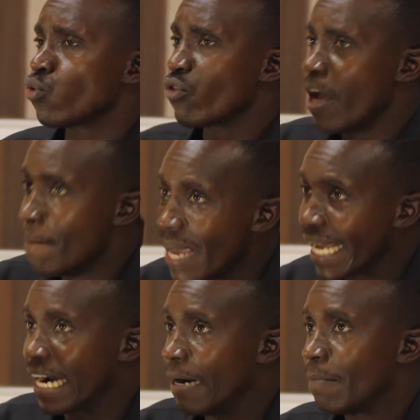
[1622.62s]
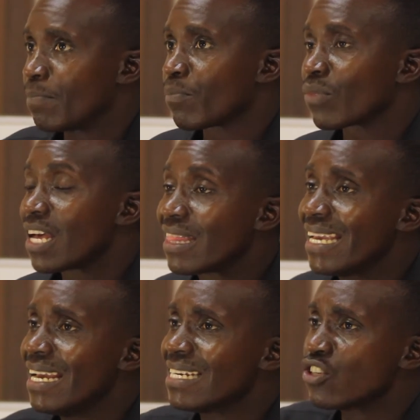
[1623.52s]
to their maker.
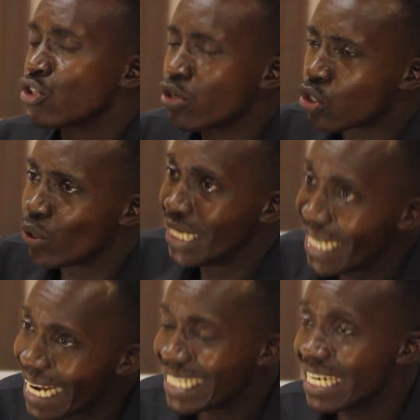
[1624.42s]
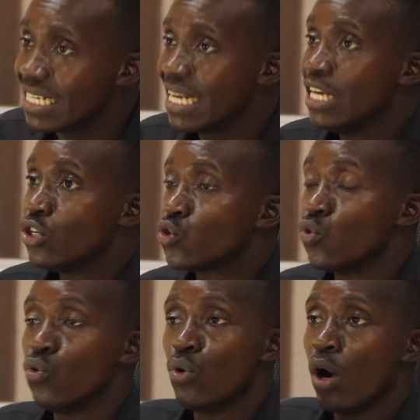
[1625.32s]
It is not connected
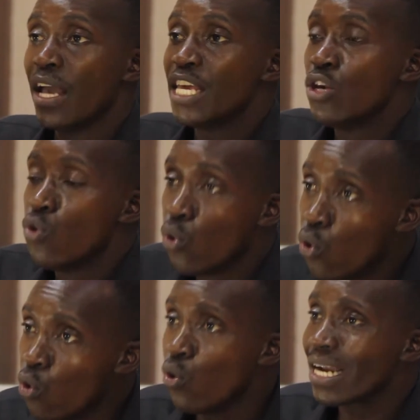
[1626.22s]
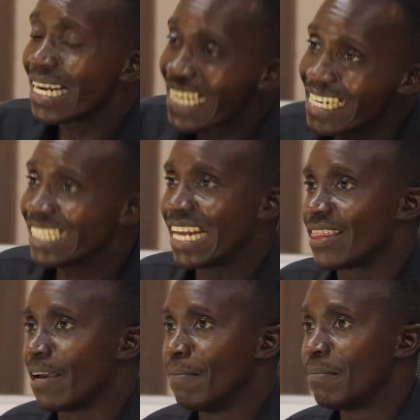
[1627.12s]
to who
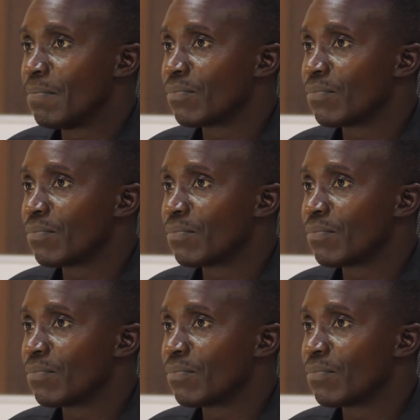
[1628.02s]
created them.